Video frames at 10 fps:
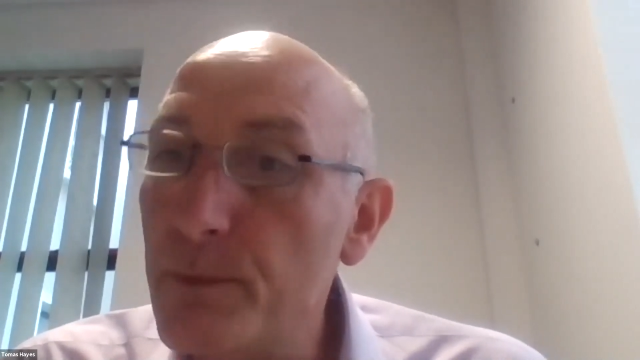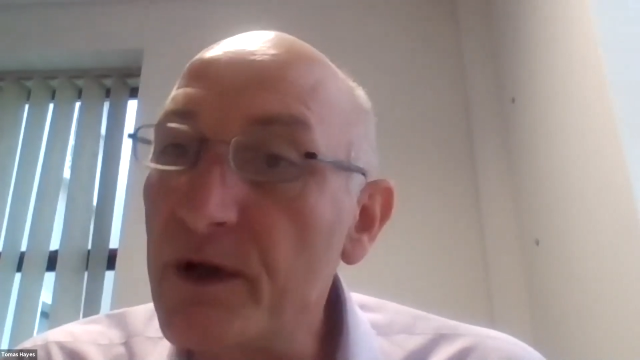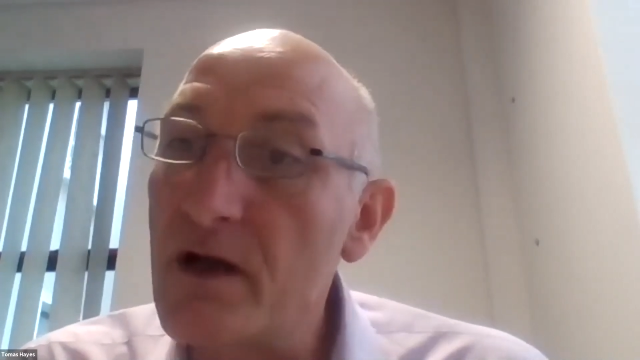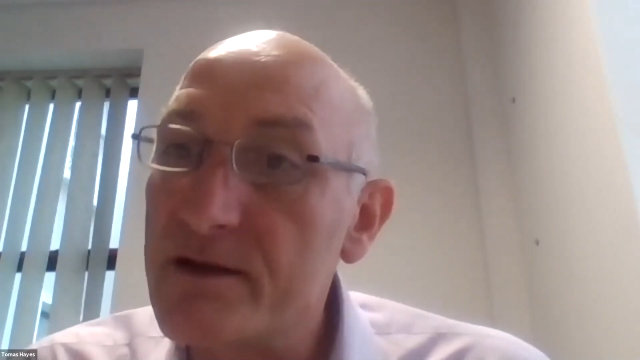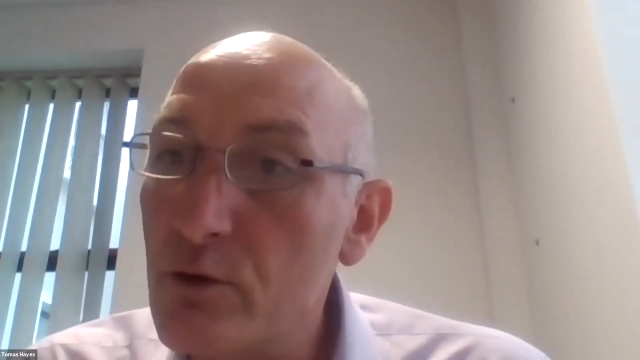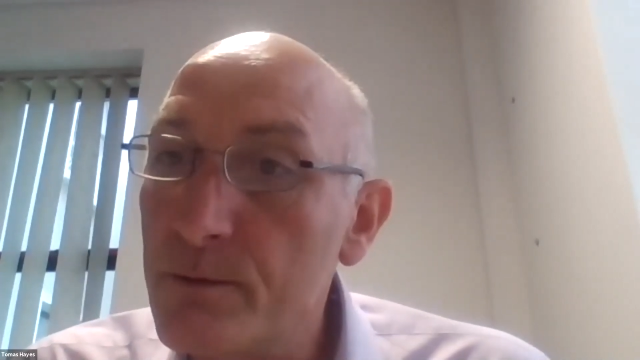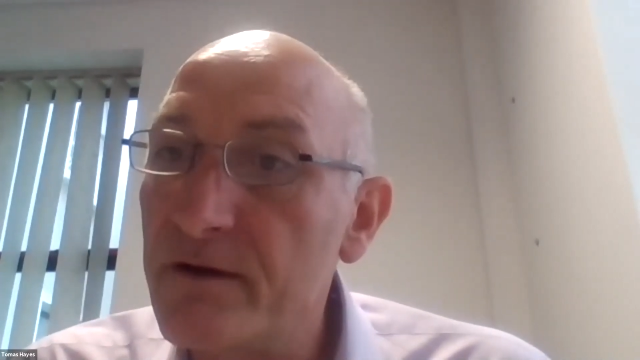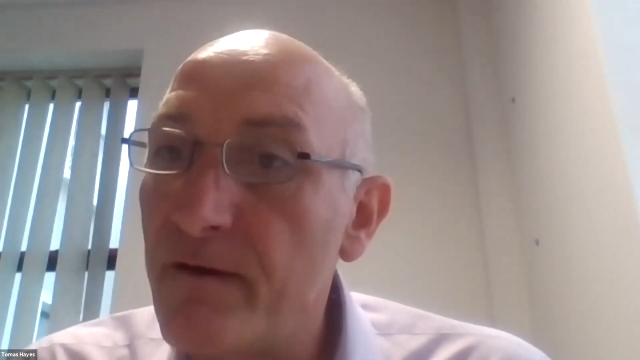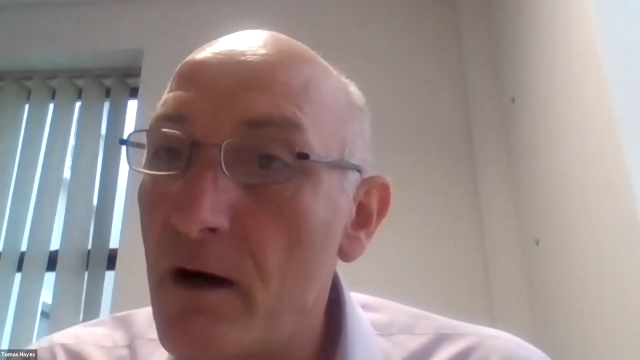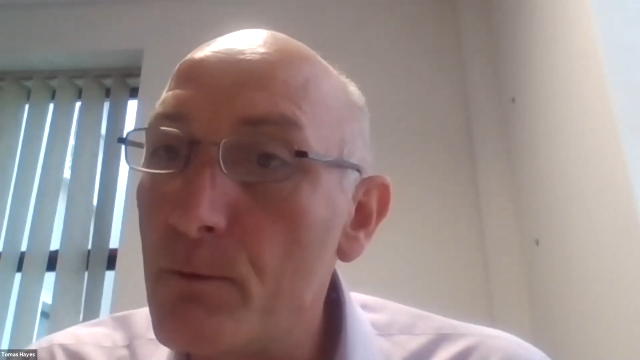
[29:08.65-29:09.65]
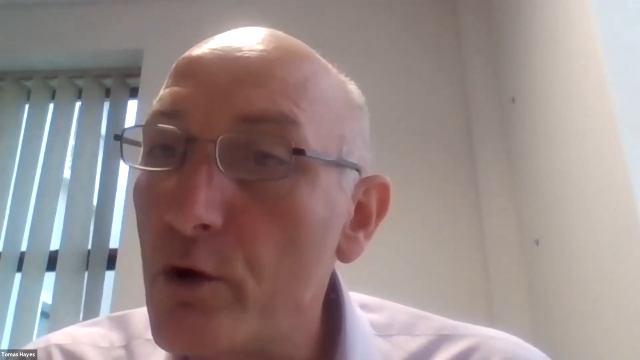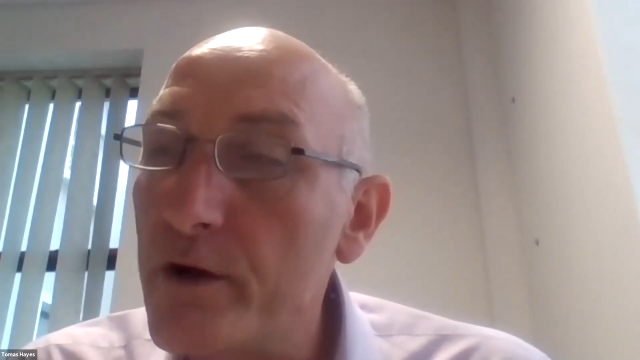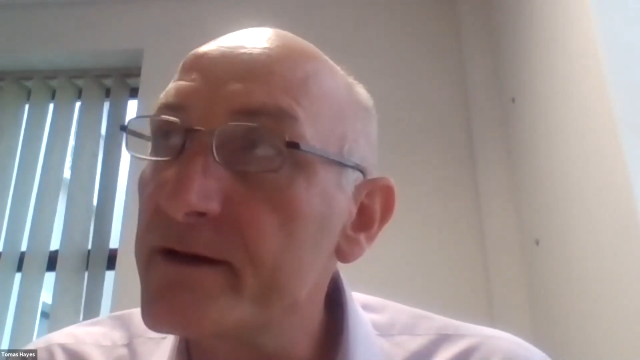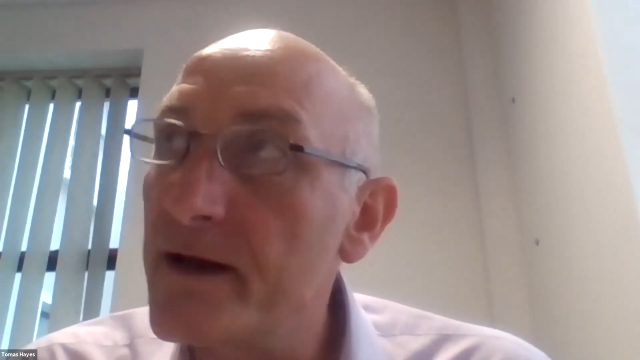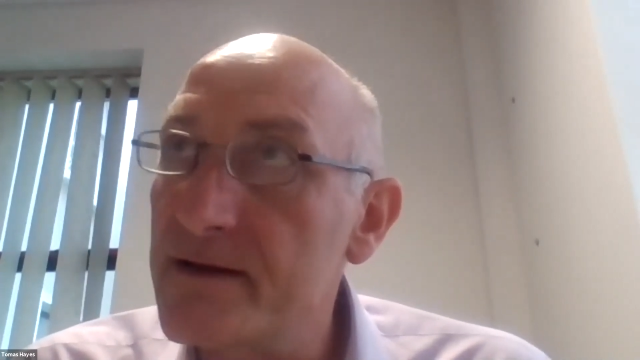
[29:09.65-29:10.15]
because it would be far more
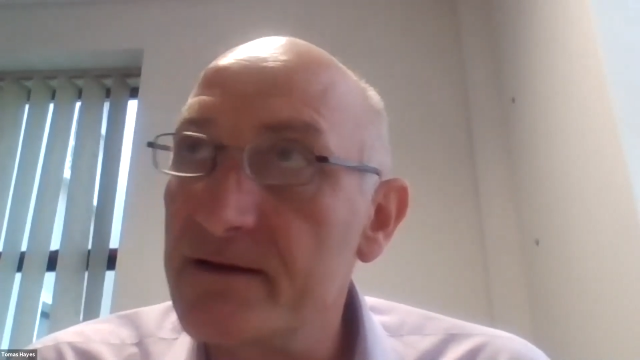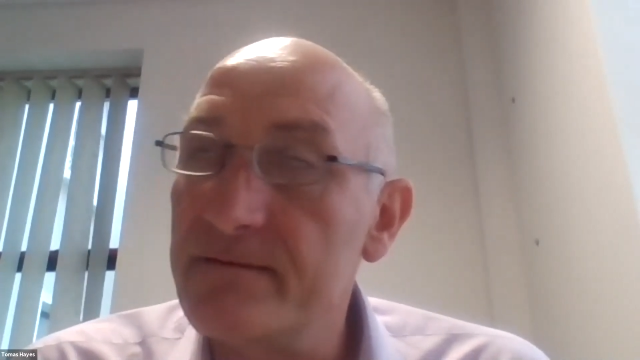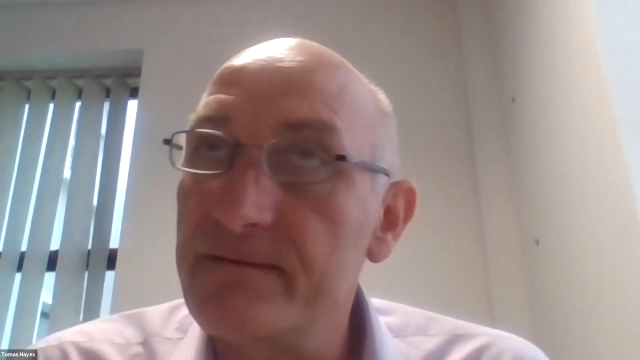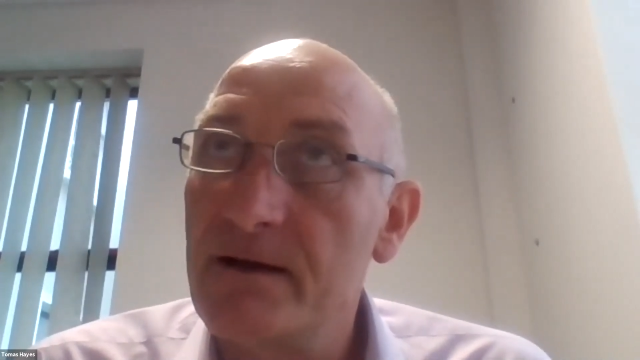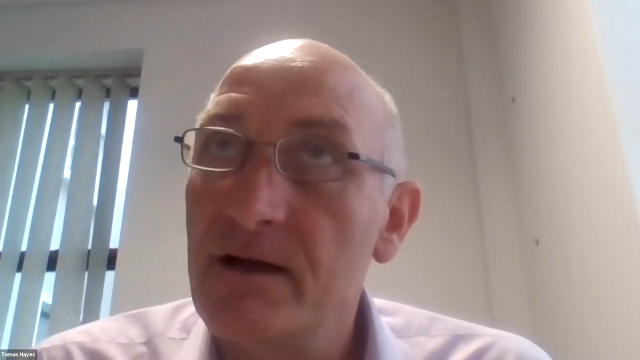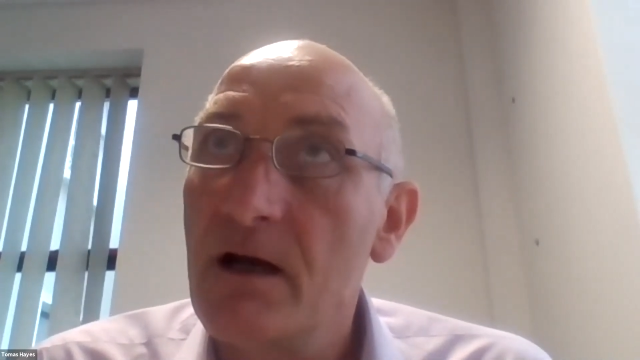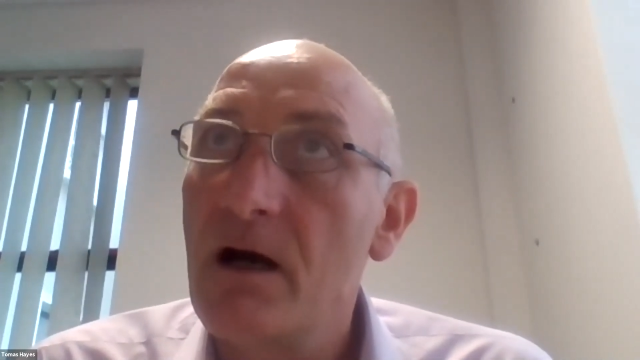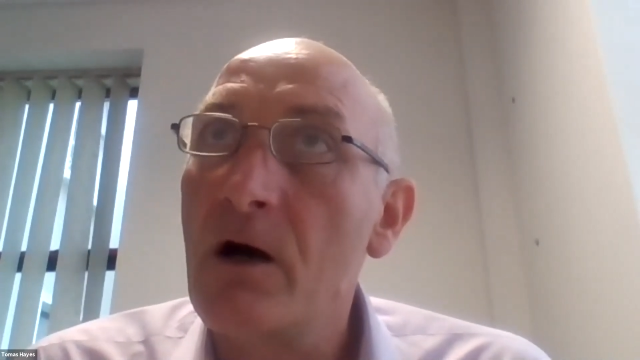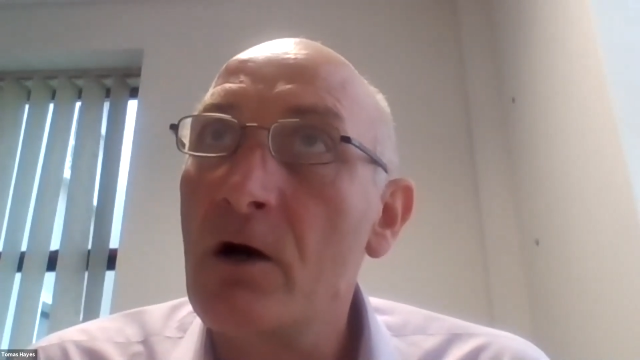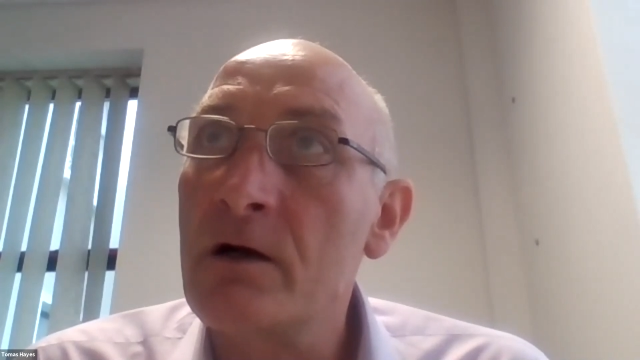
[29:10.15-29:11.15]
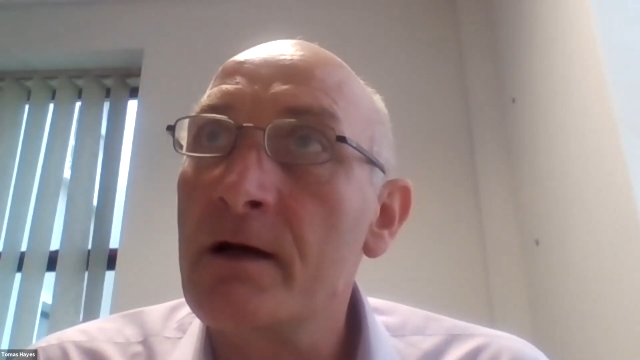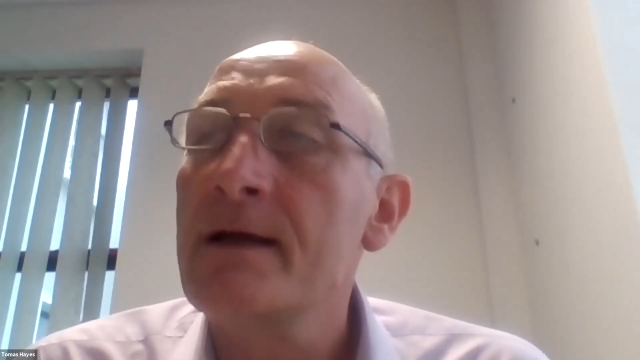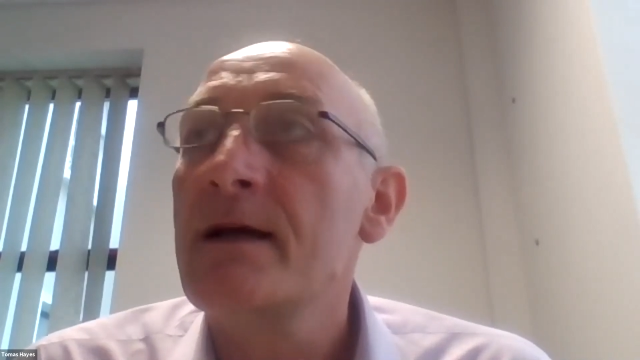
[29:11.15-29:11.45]
intensive. Or